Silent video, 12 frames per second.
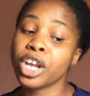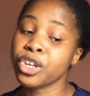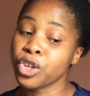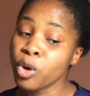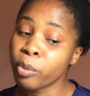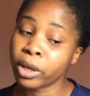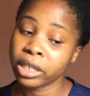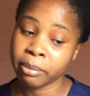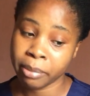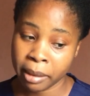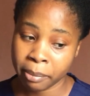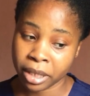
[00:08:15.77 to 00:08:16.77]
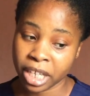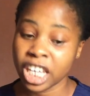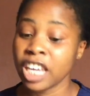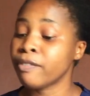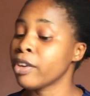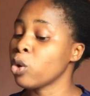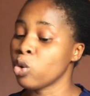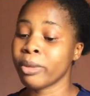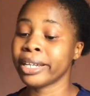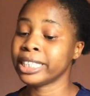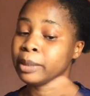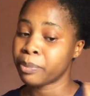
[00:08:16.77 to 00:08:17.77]
a newborn baby if a
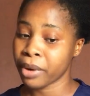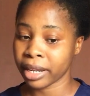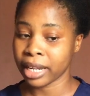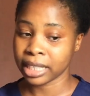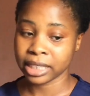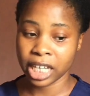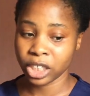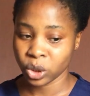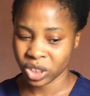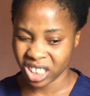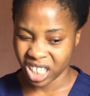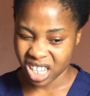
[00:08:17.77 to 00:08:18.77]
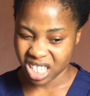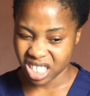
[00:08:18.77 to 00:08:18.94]
woman is pregnant and using it.